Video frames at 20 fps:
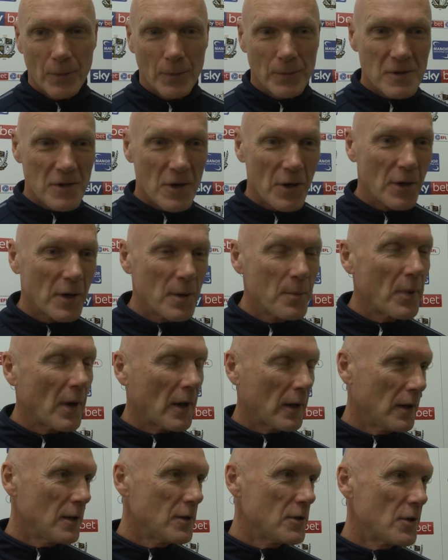certainly
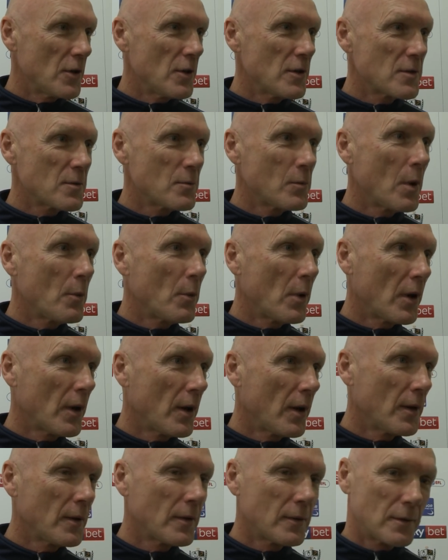picking and choosing when we're
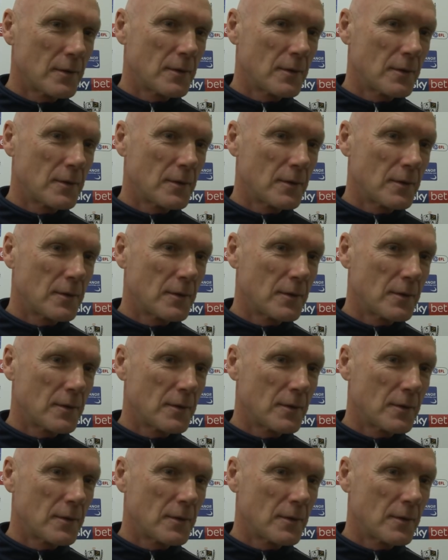going to